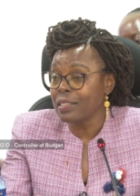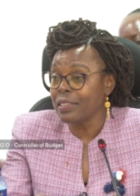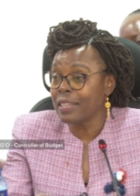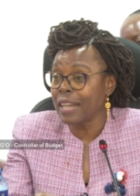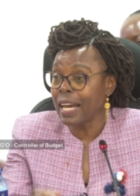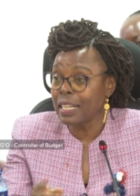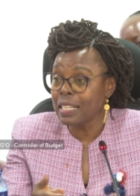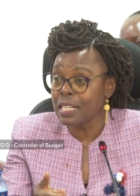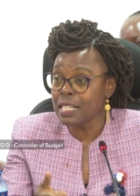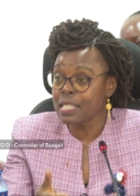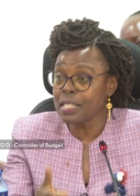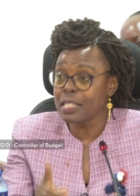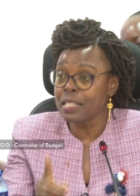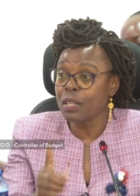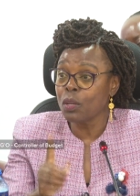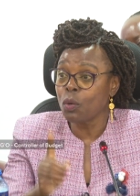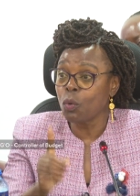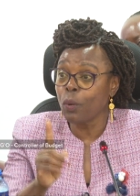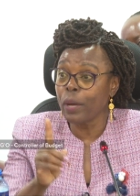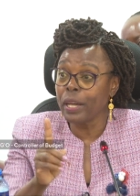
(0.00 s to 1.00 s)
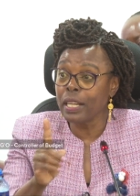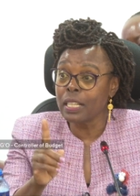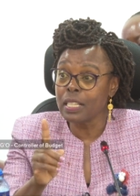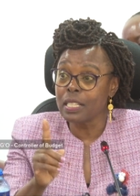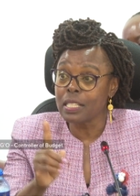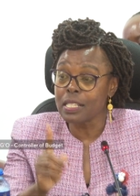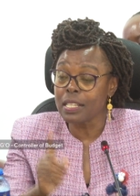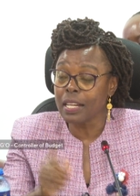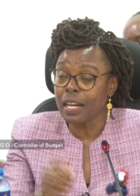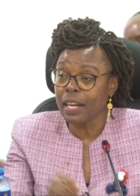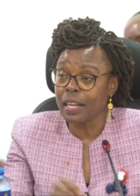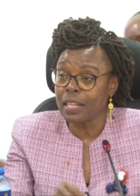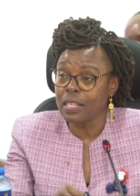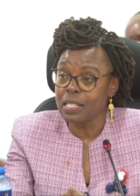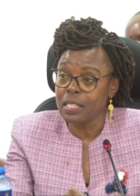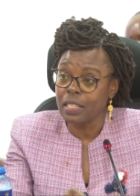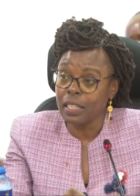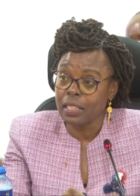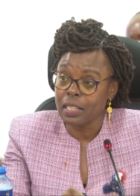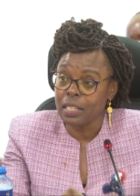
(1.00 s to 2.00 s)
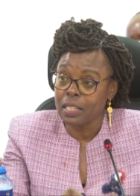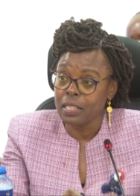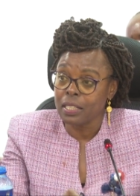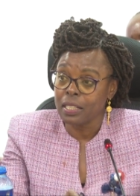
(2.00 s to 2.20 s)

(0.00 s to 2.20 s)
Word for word: That is when it is guaranteed.